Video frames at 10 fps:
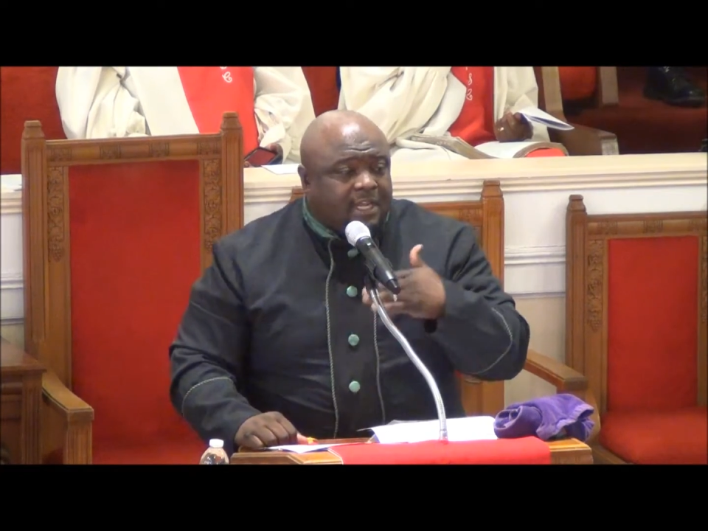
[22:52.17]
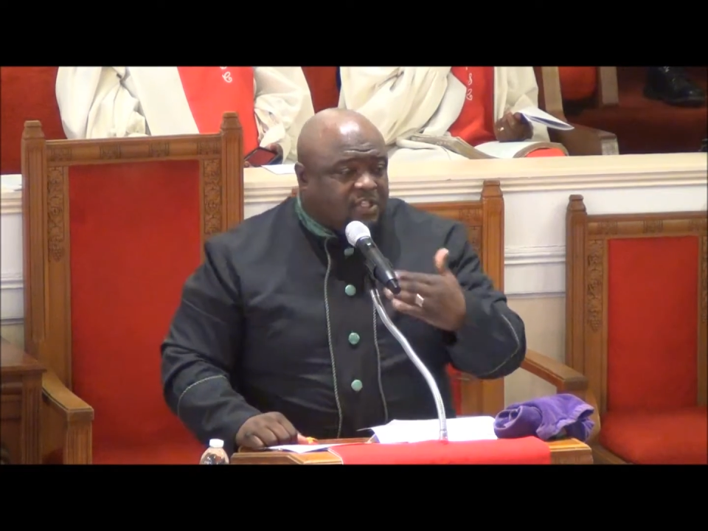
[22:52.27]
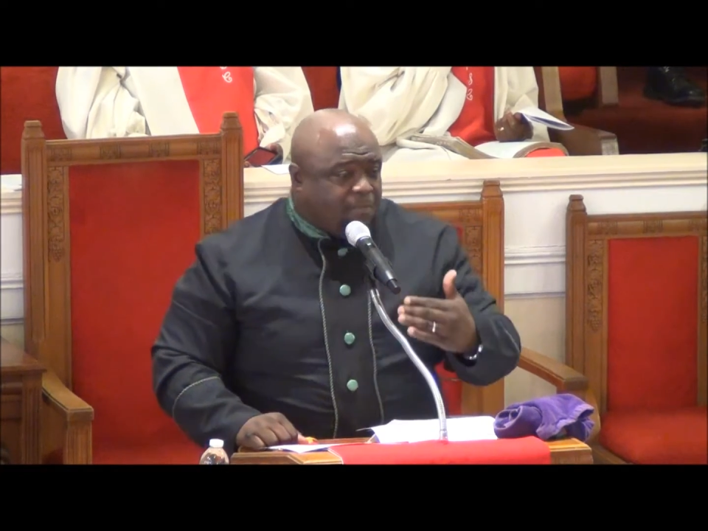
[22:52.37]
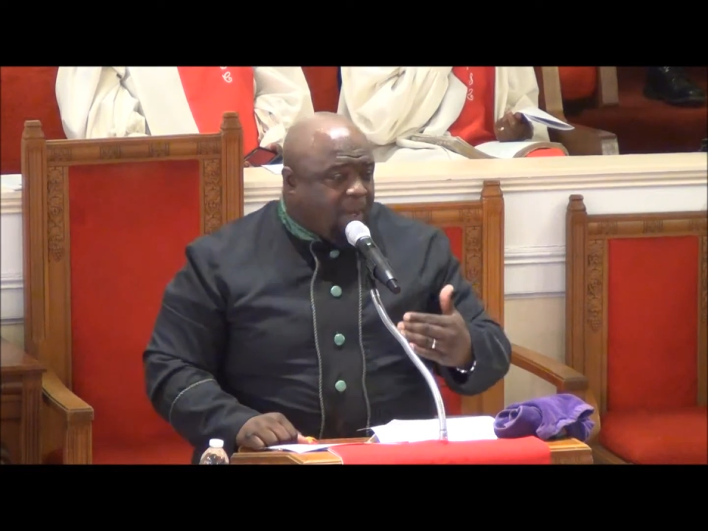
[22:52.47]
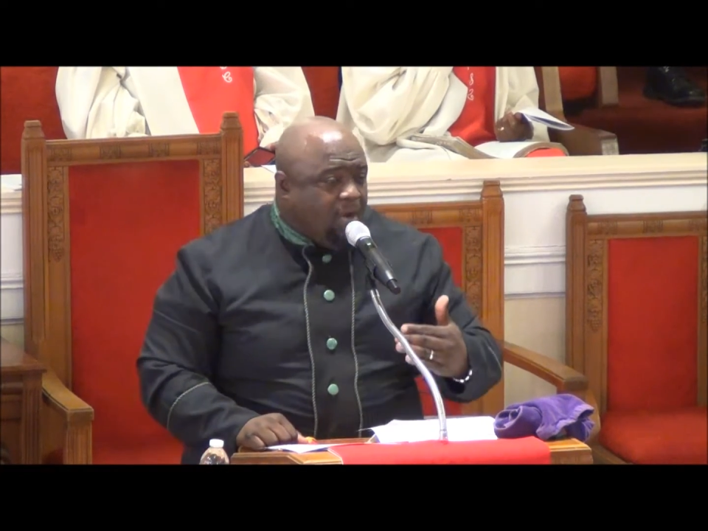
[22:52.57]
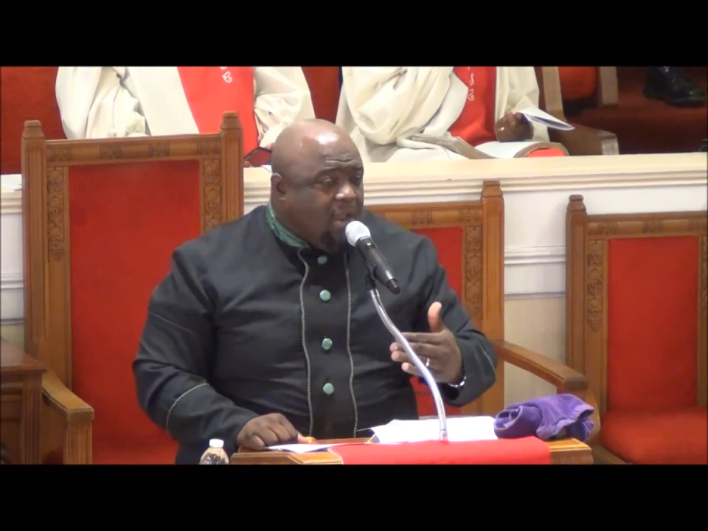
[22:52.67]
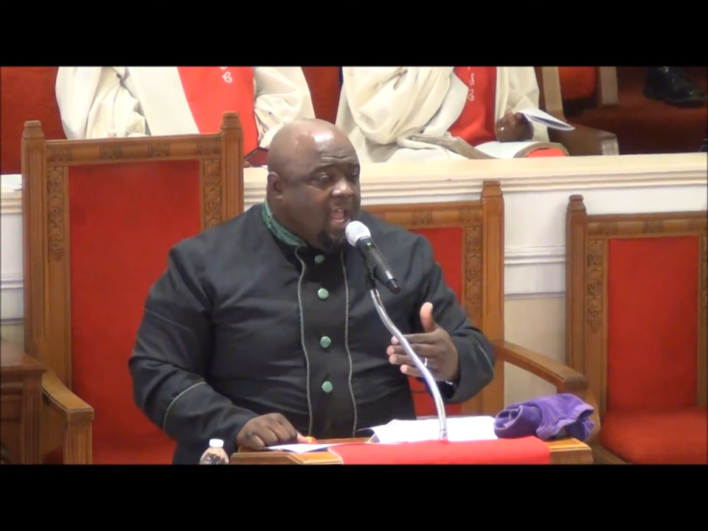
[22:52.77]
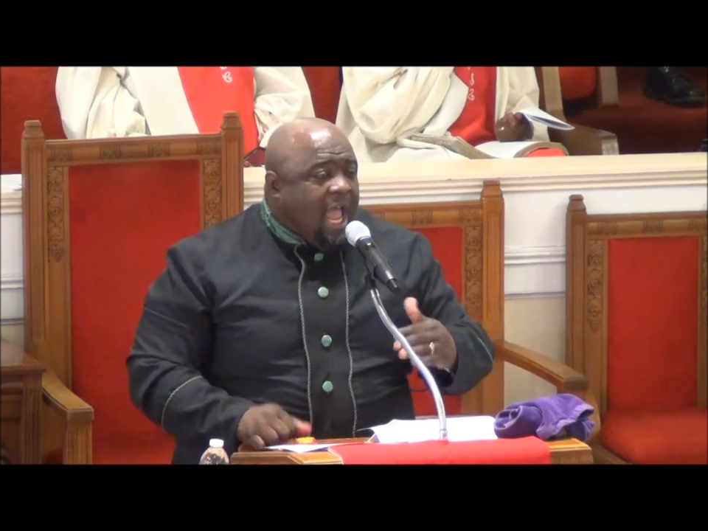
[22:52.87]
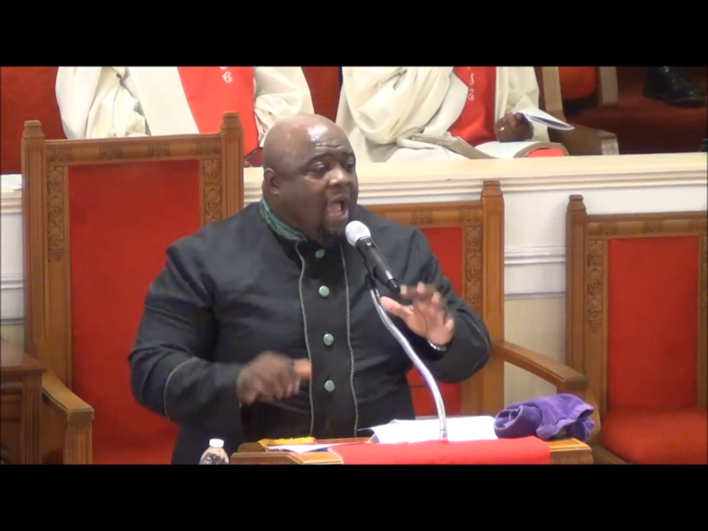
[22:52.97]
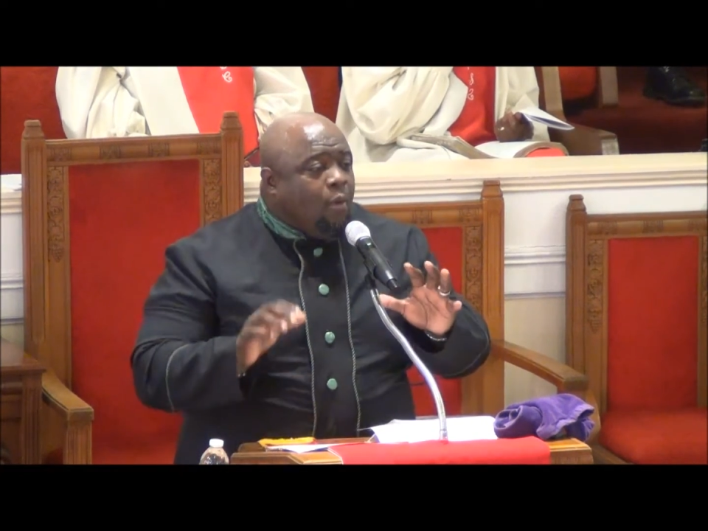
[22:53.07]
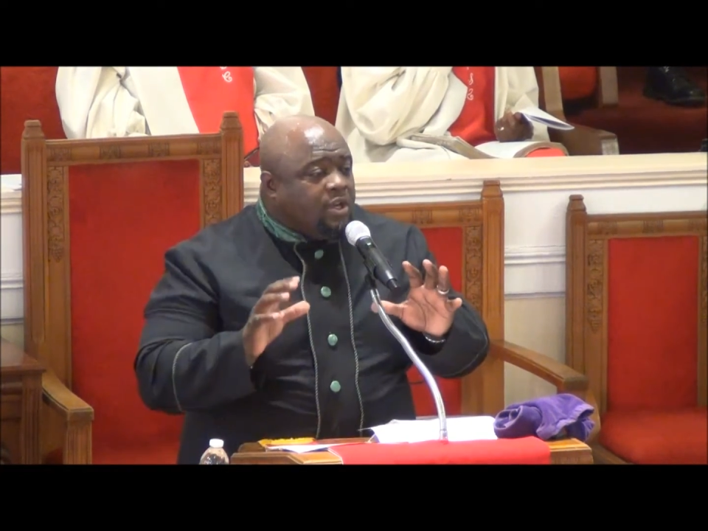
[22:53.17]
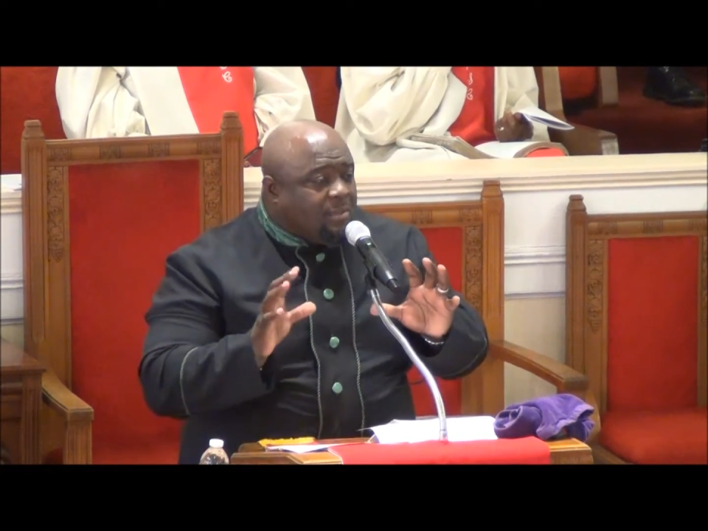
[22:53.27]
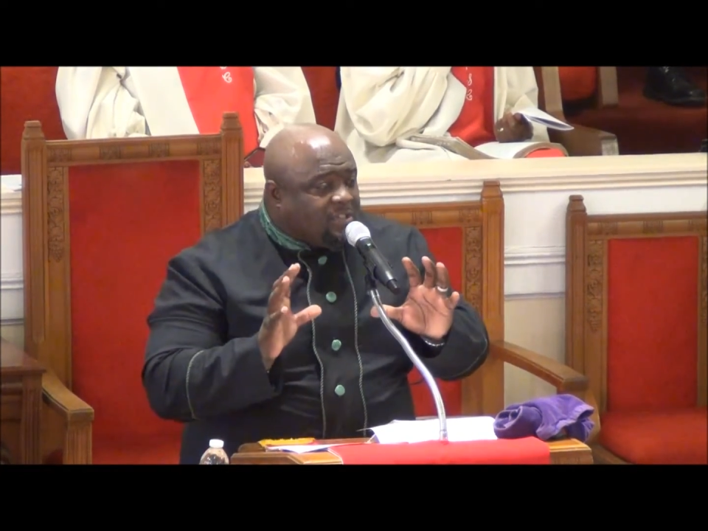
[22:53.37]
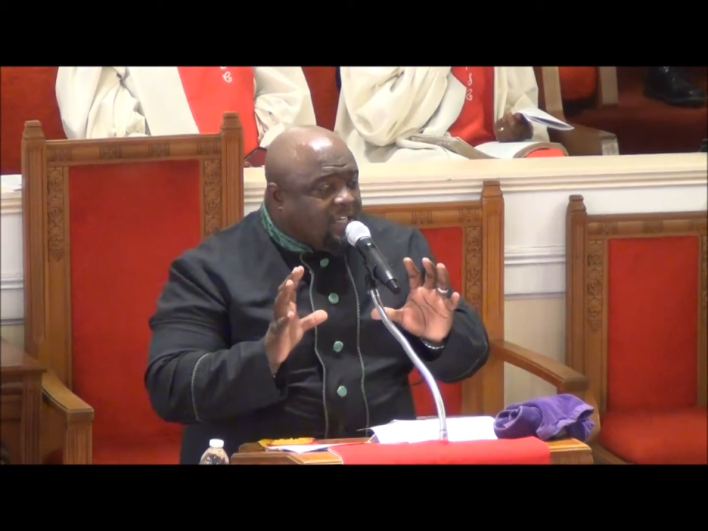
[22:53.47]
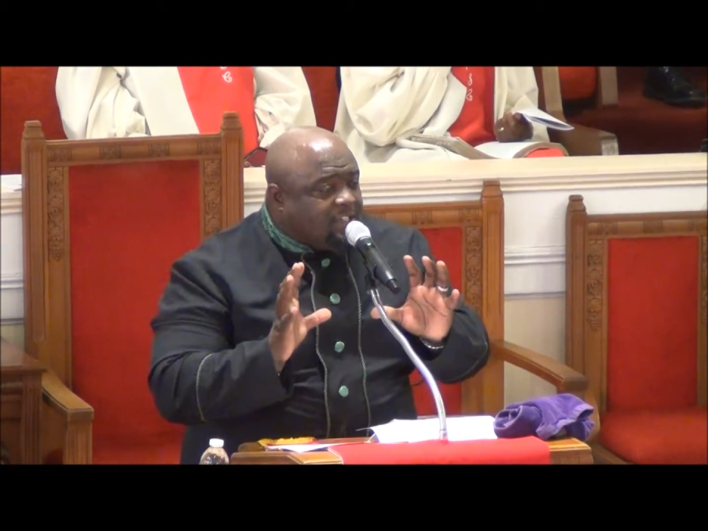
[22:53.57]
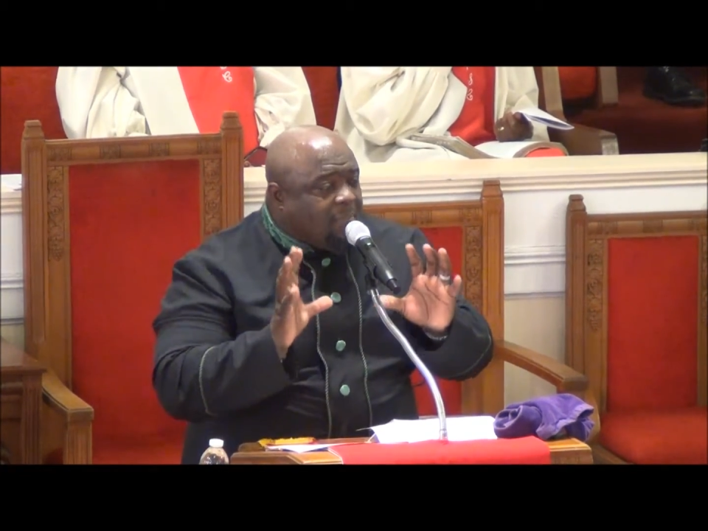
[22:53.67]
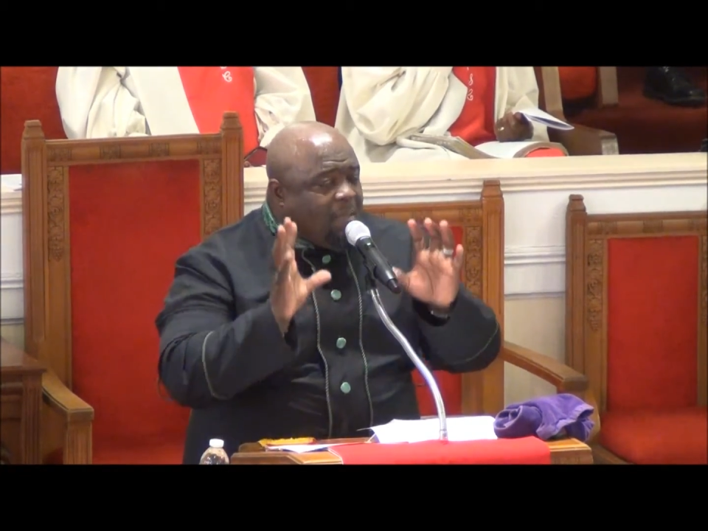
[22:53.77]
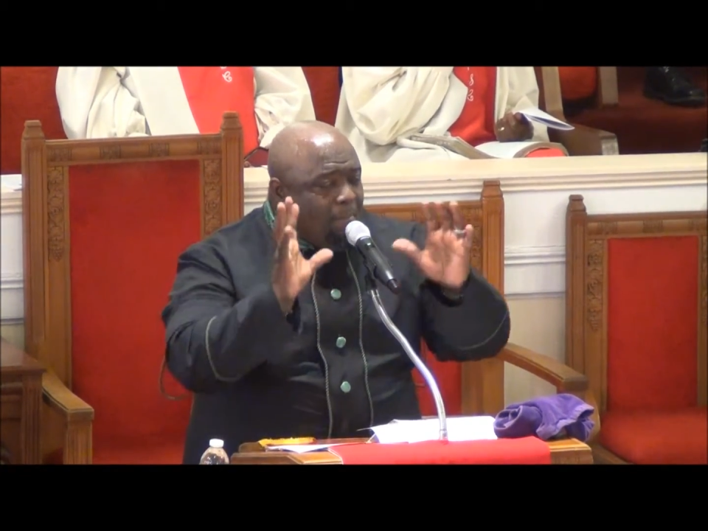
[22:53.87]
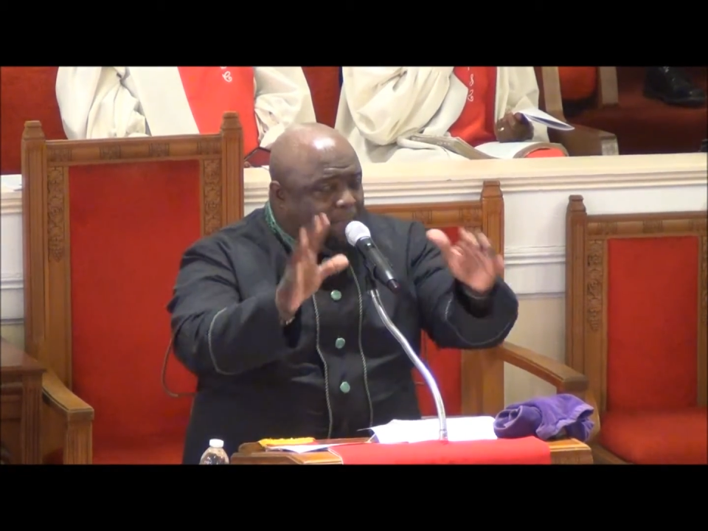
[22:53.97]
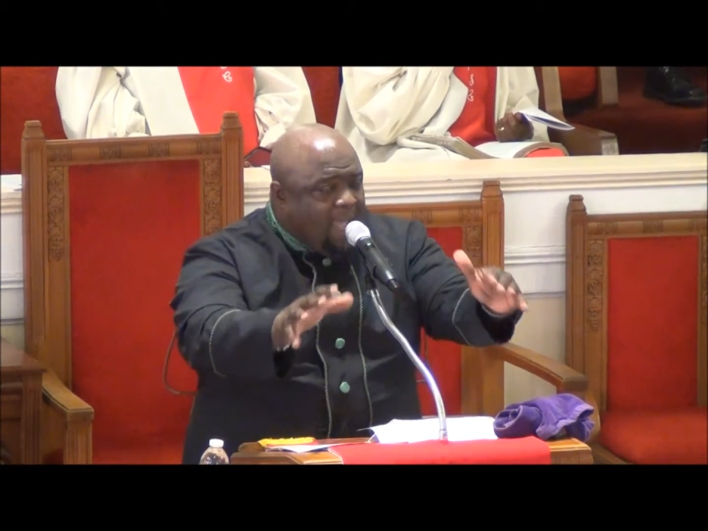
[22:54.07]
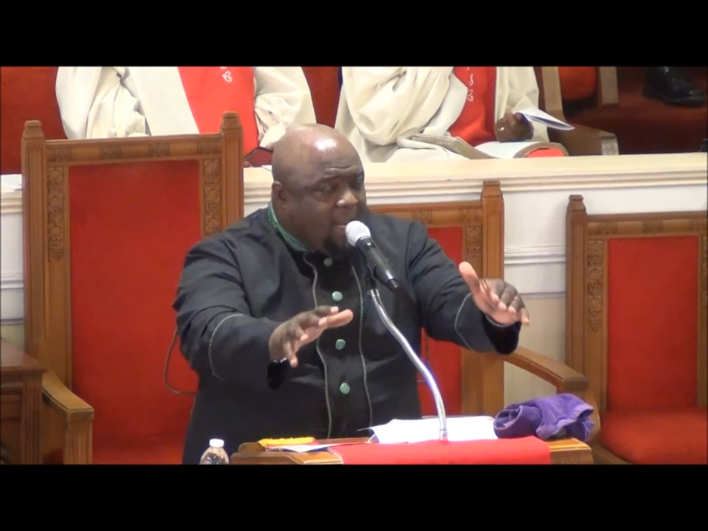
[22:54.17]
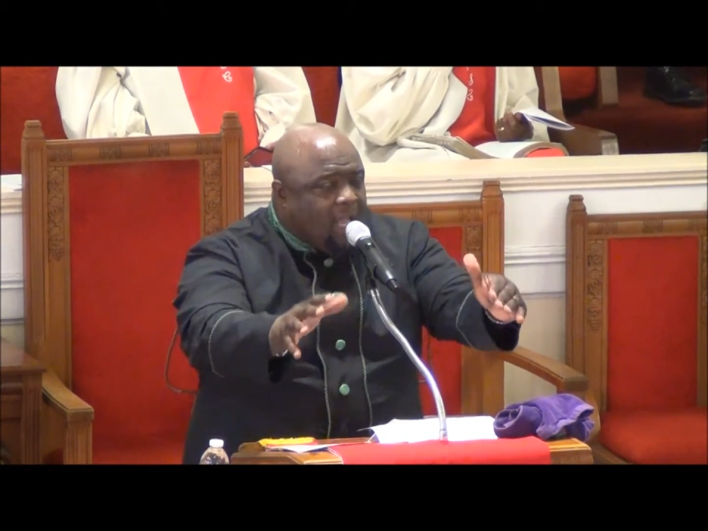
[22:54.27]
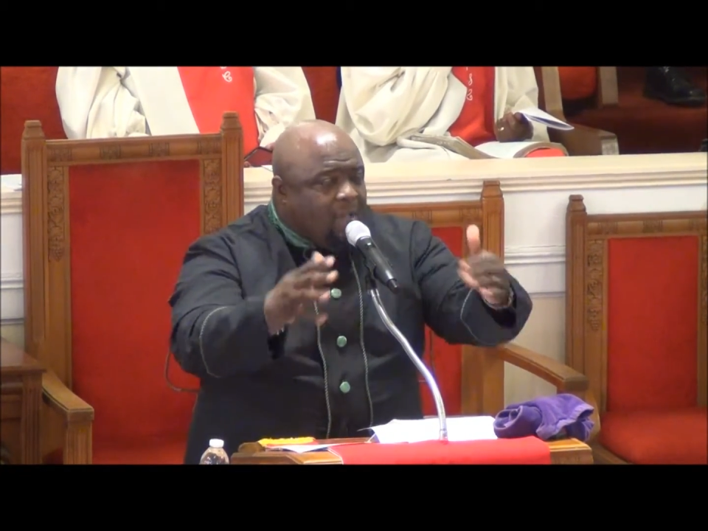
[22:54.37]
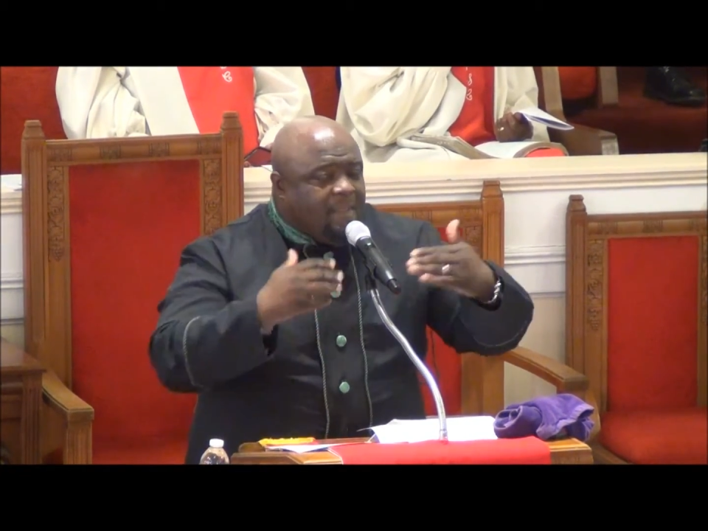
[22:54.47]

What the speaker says: experience. I want them to see something better